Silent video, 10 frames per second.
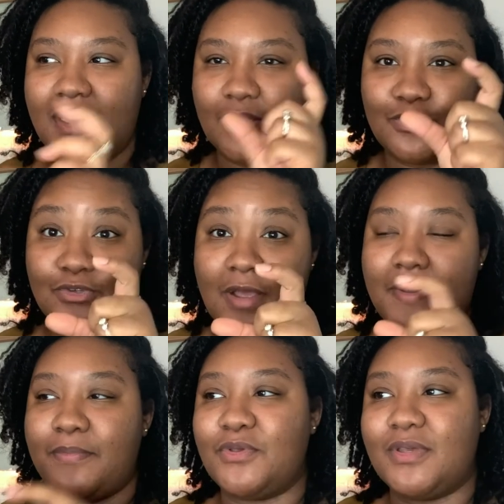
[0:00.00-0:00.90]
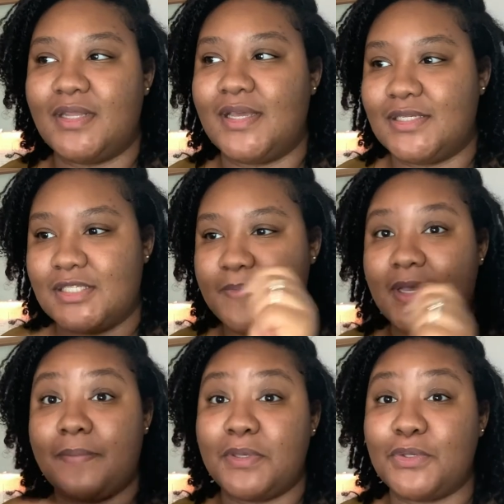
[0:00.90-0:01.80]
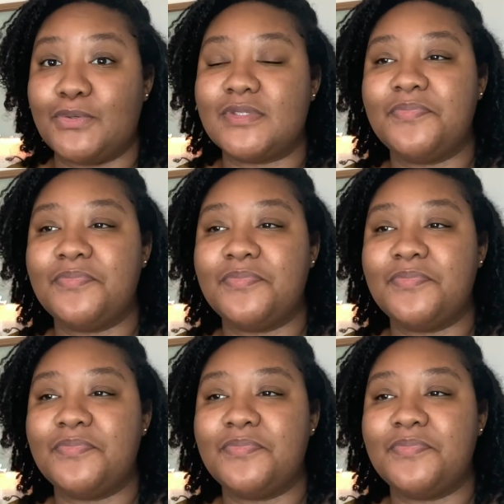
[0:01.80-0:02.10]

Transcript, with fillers: like little scrap paper you can like just pick up and use.